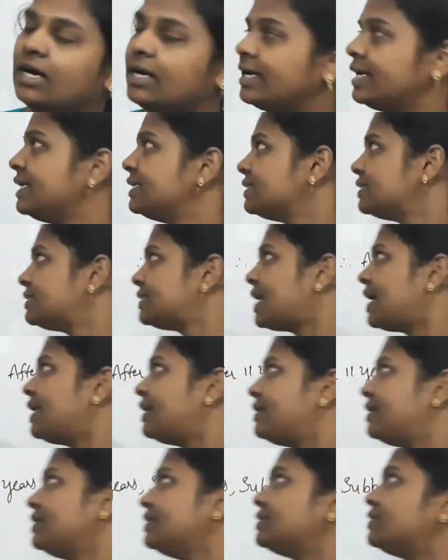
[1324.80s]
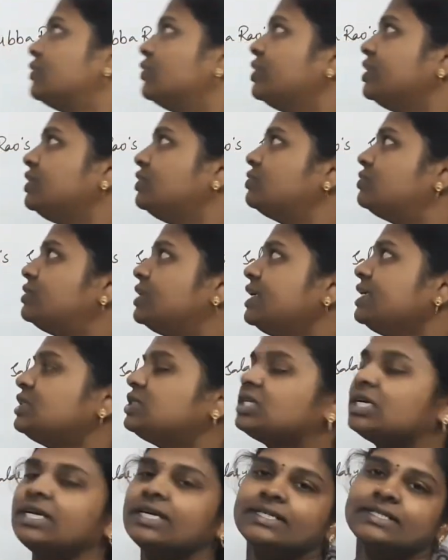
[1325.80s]
his salary is going to
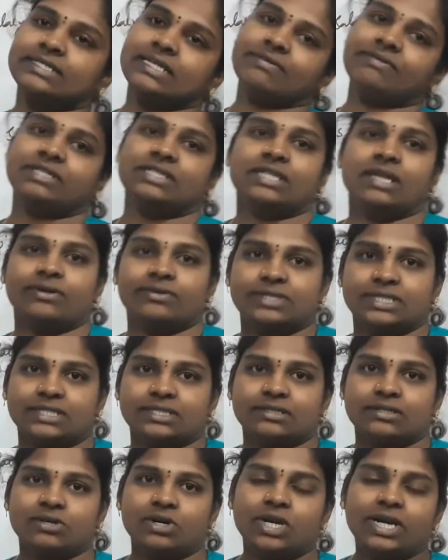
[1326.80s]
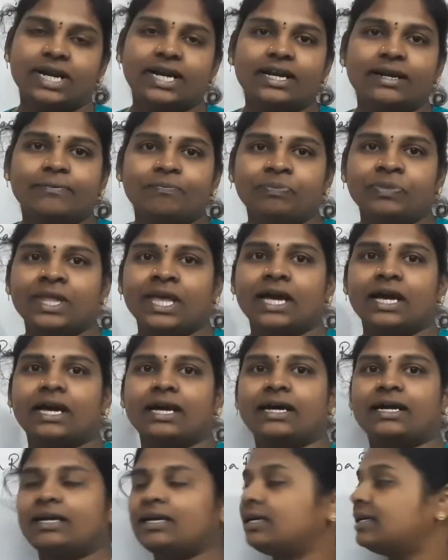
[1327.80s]
reach 7,000. All
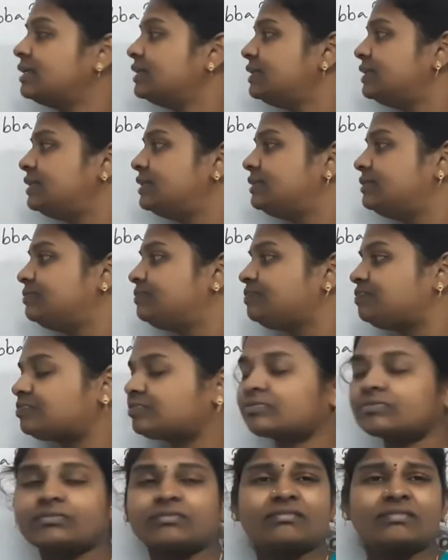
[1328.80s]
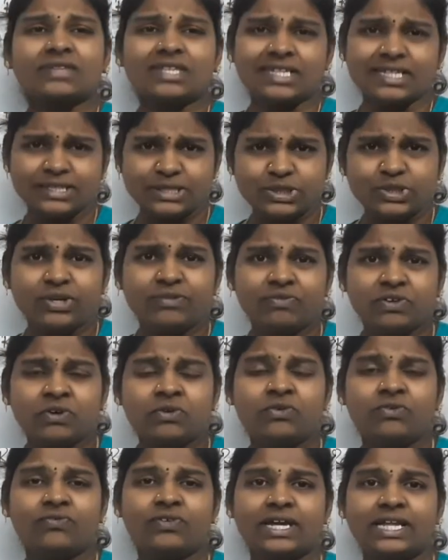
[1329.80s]
right. So if
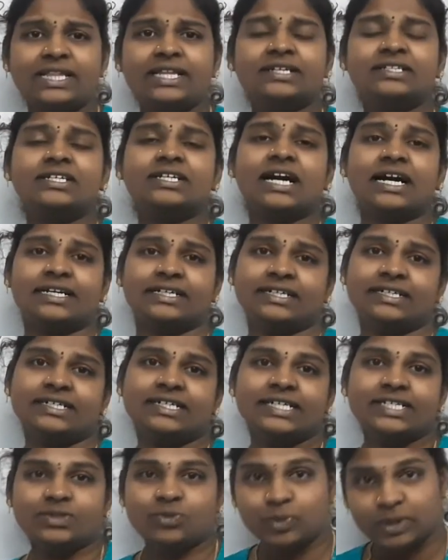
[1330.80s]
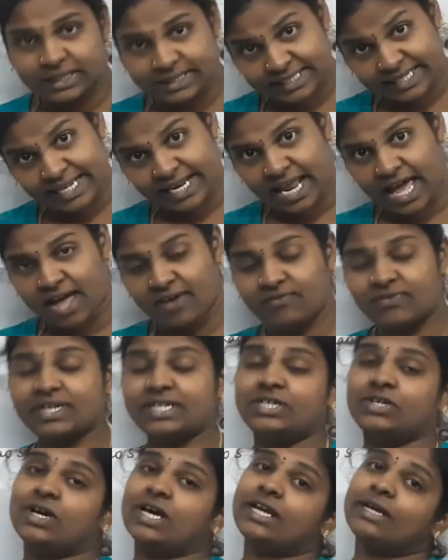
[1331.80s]
you feel that the content is worth enough
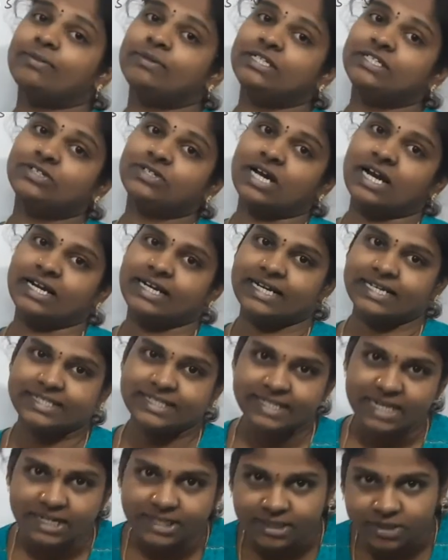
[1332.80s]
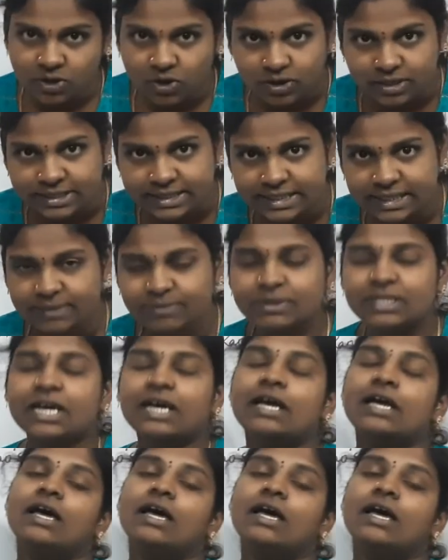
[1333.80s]
and you are able to understand the concept,